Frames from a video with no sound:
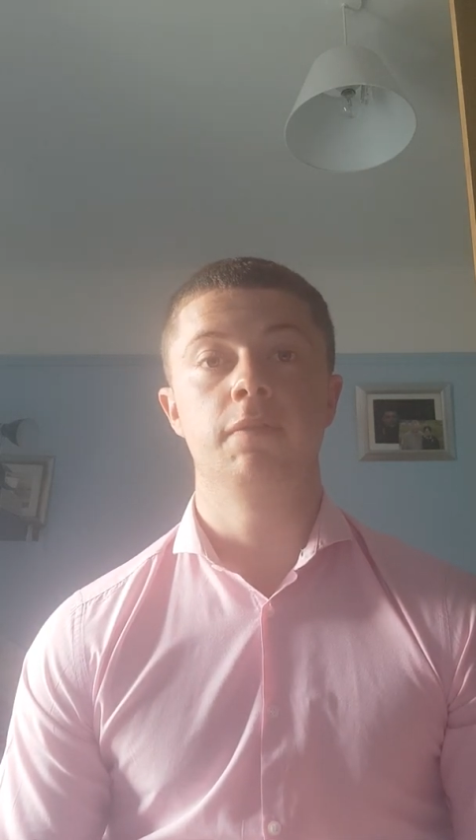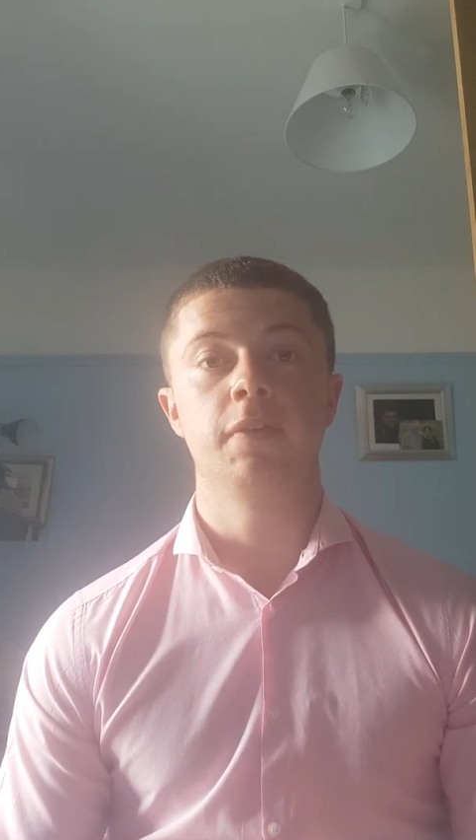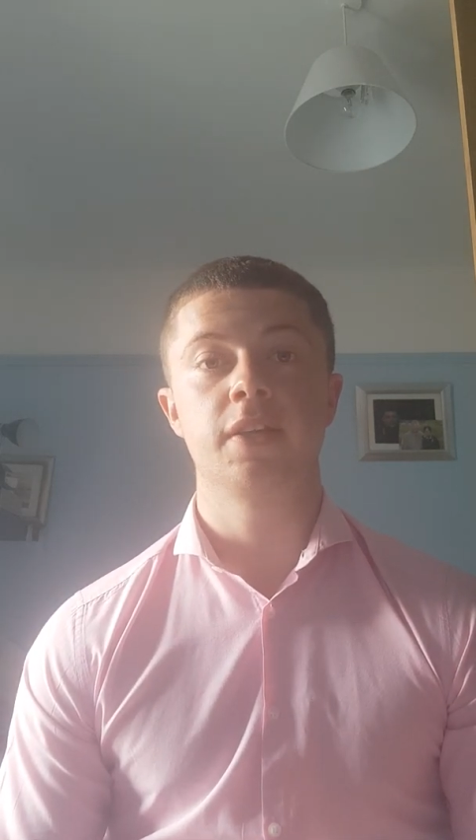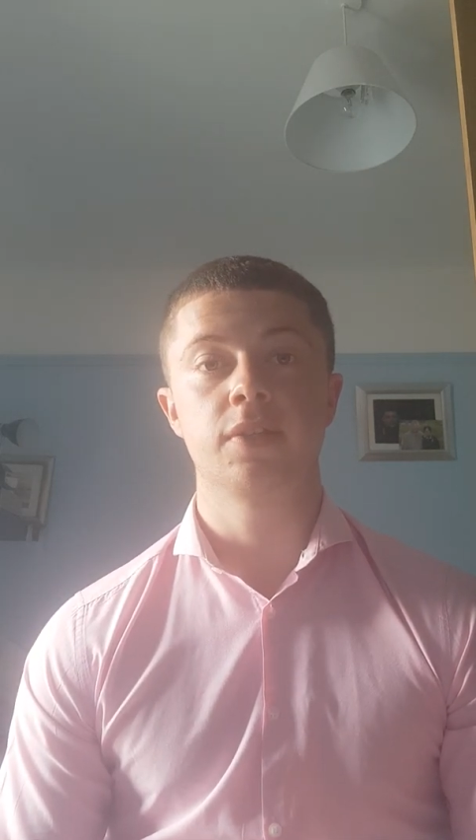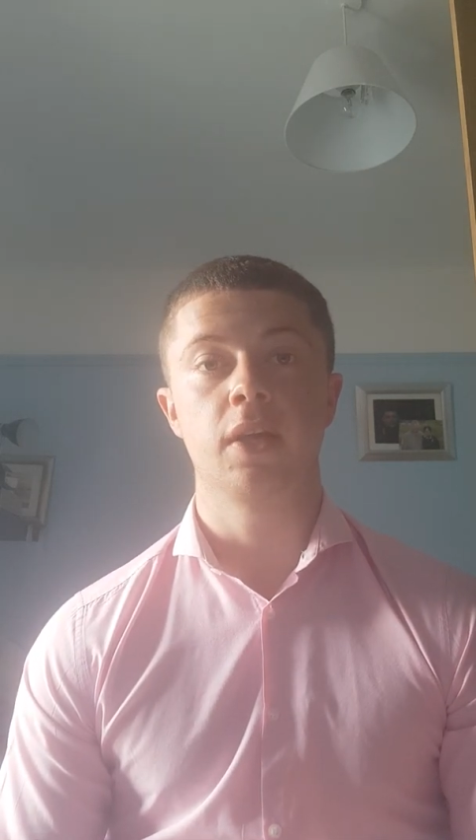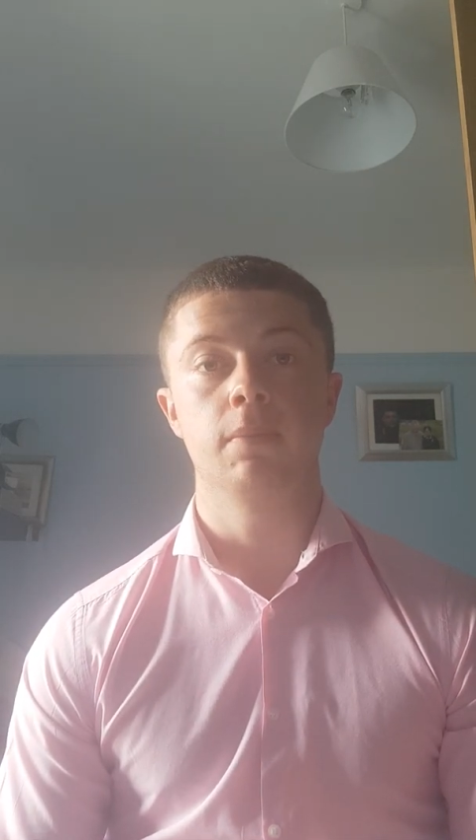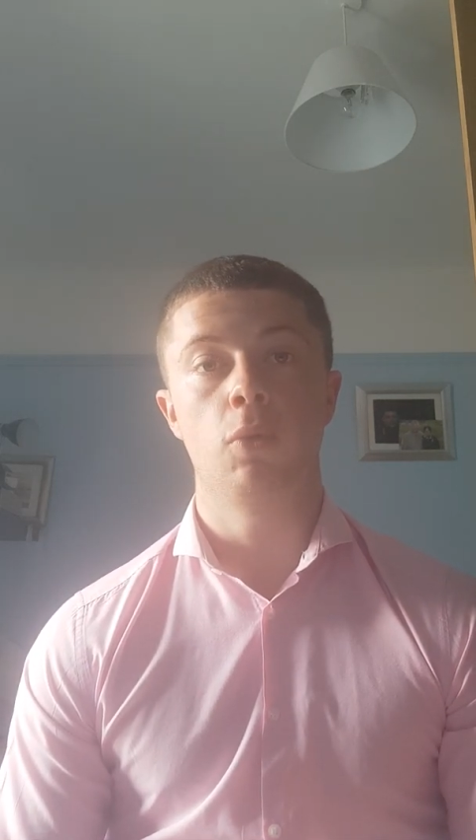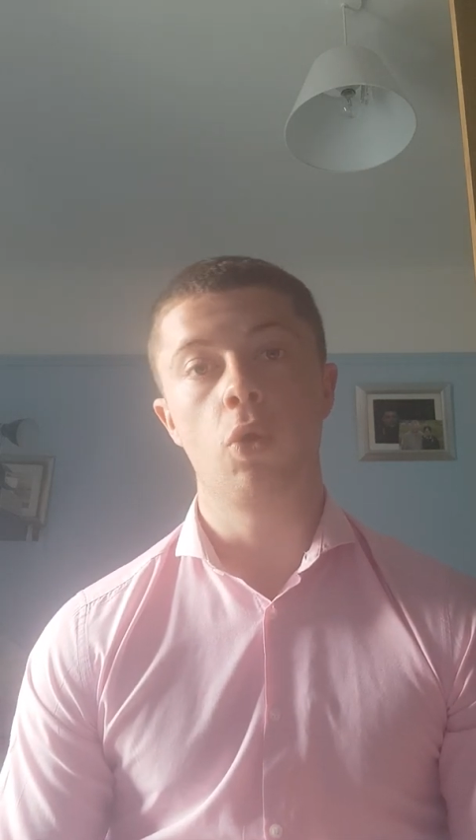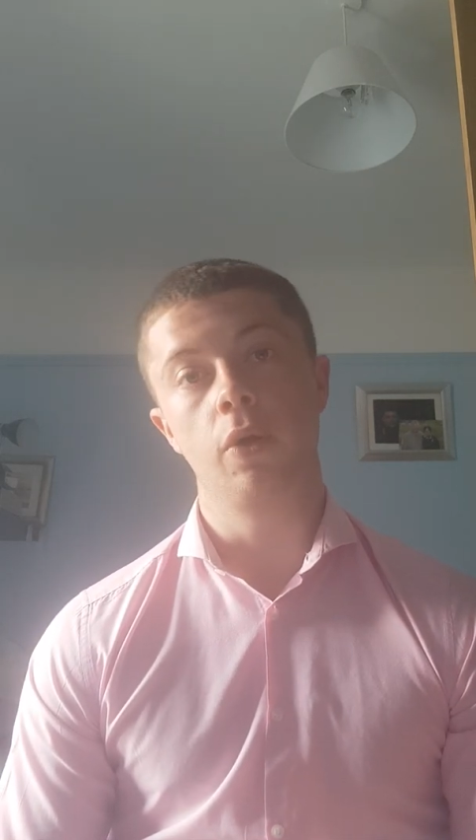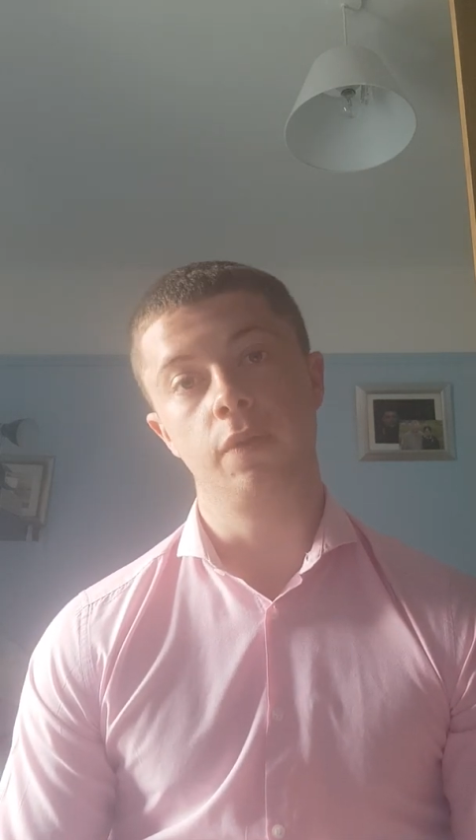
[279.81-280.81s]
investigate
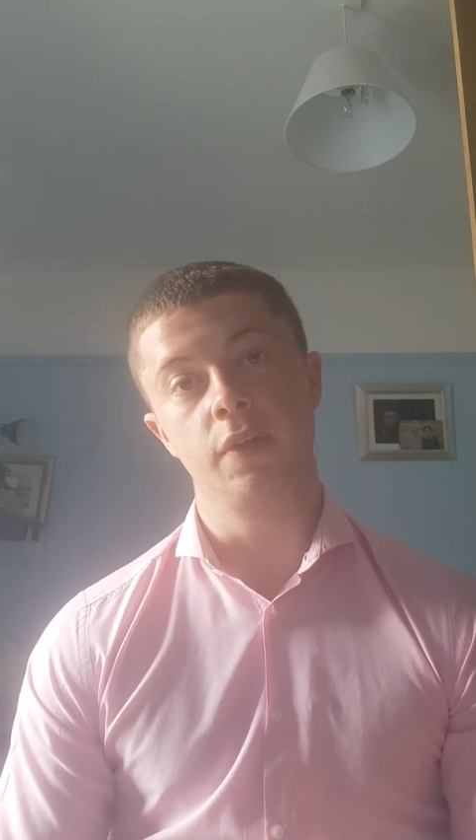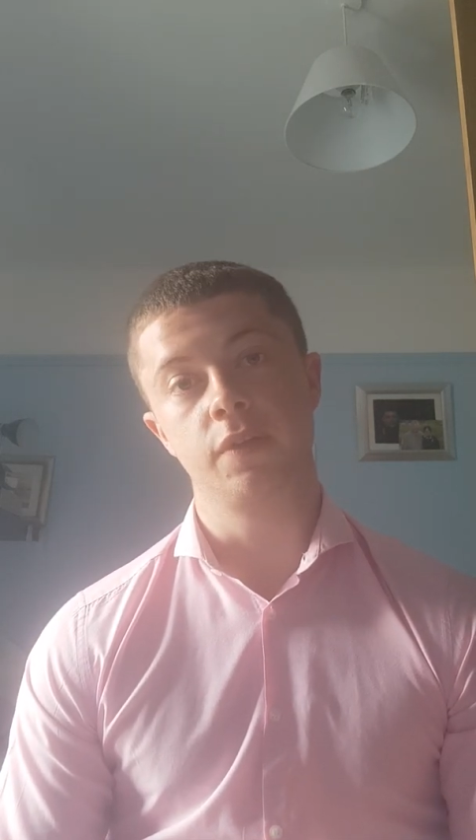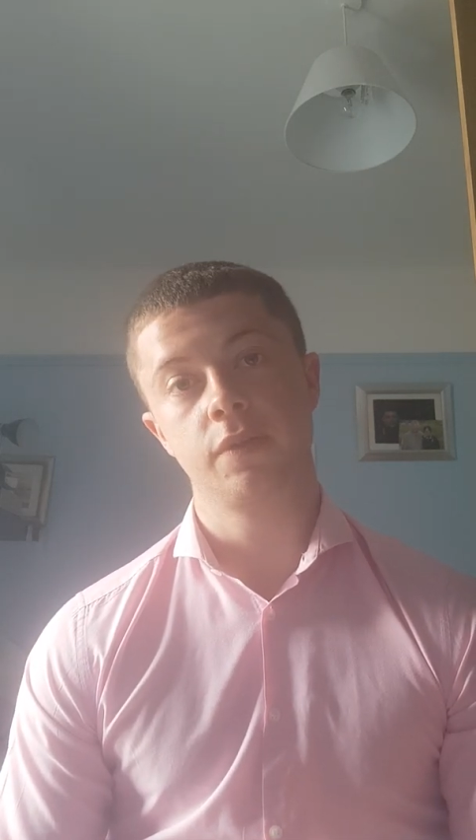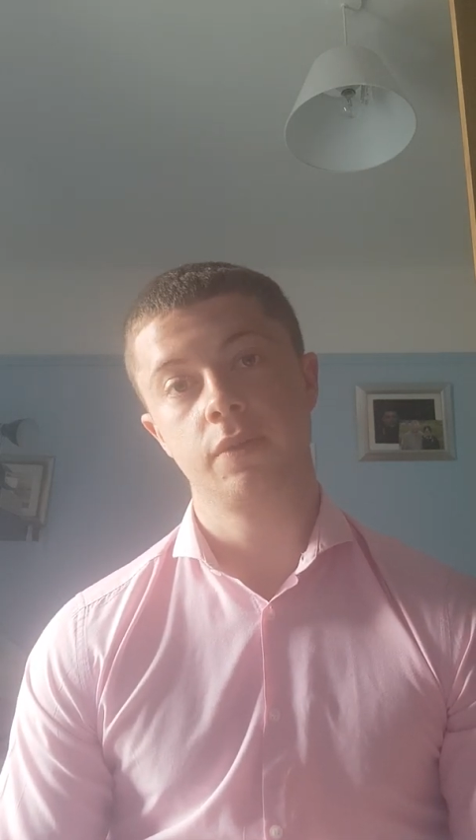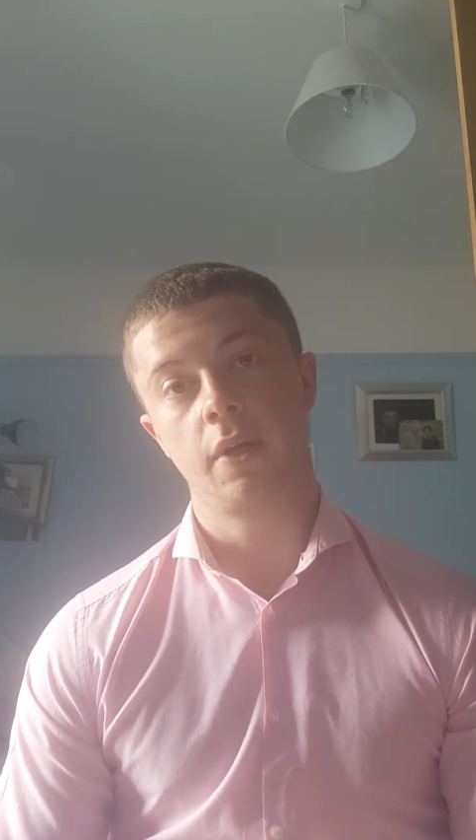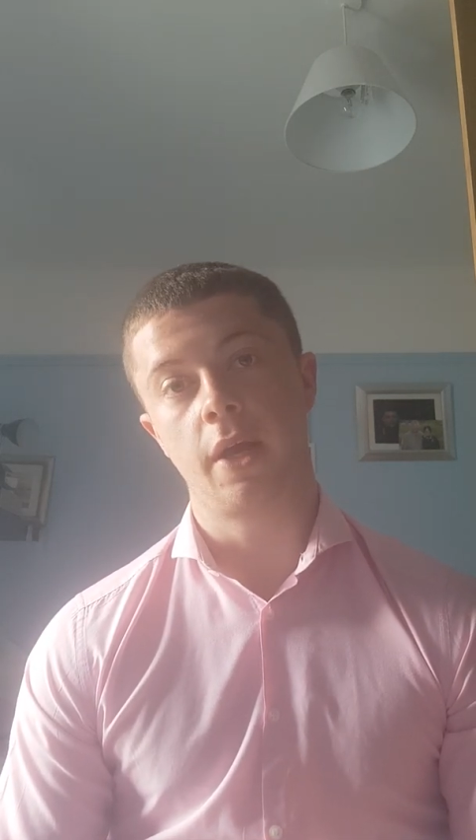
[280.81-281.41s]
more in this,